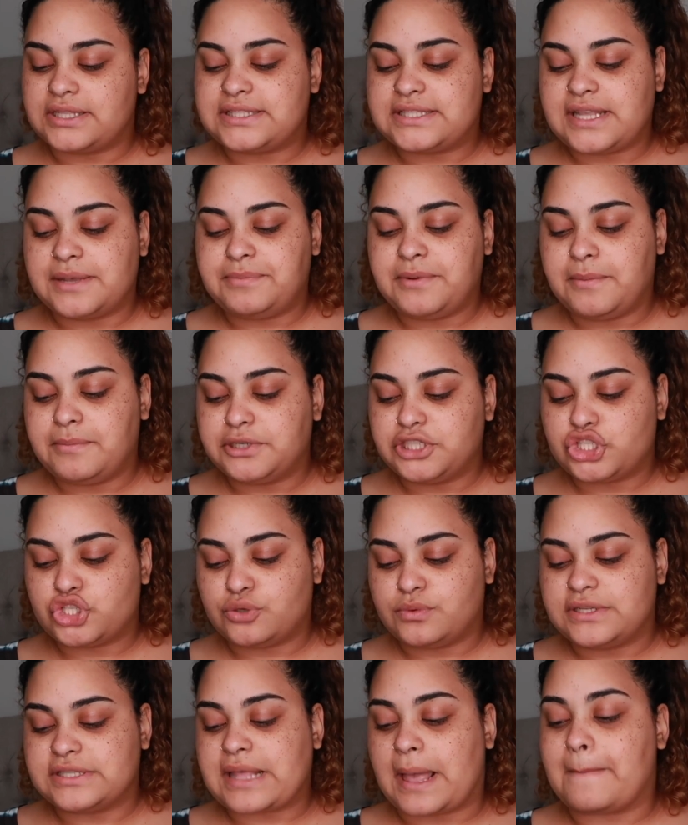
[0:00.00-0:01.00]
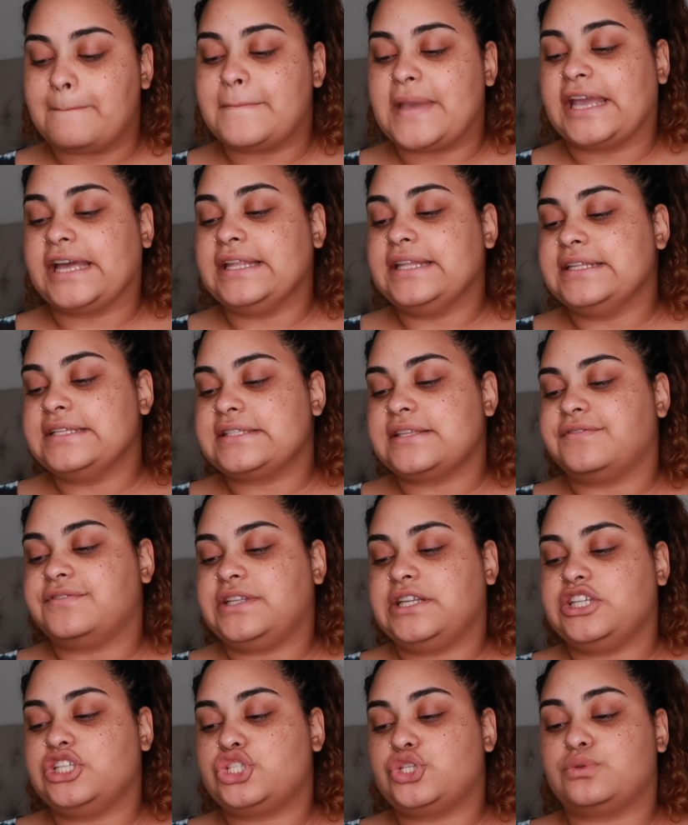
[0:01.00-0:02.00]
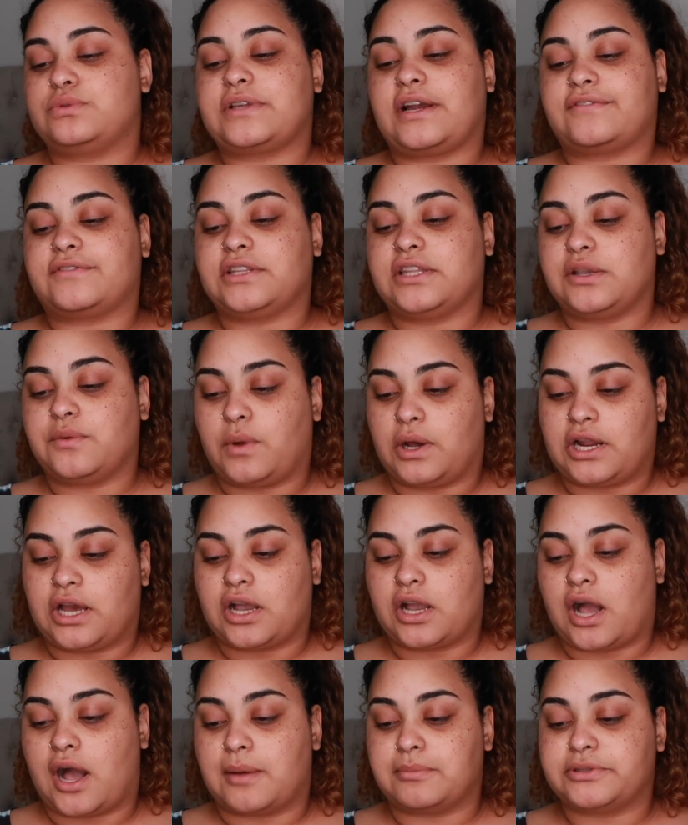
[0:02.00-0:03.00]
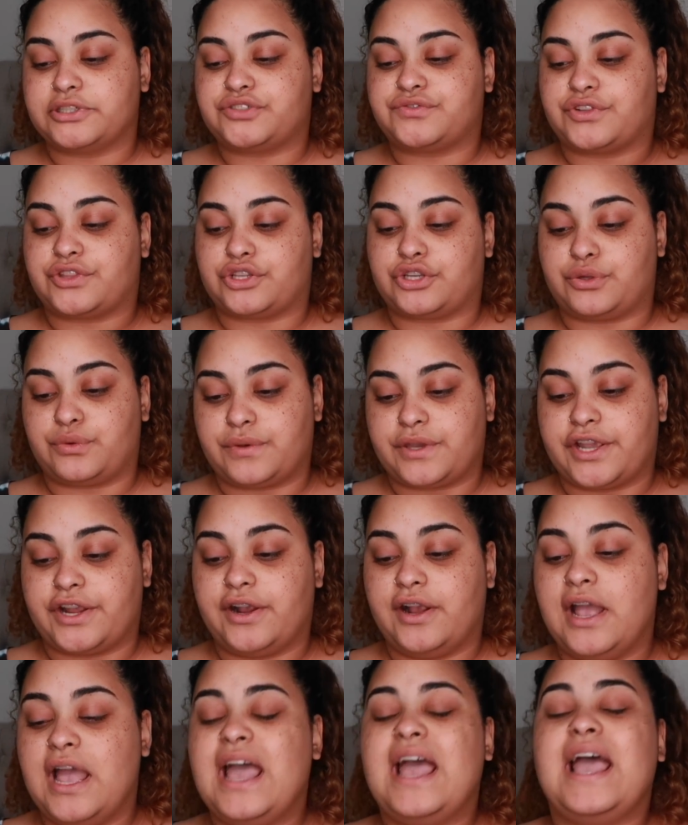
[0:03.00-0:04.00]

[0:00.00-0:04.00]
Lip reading: Tip number 2 is make a list of things you definitely want to accomplish for the new year,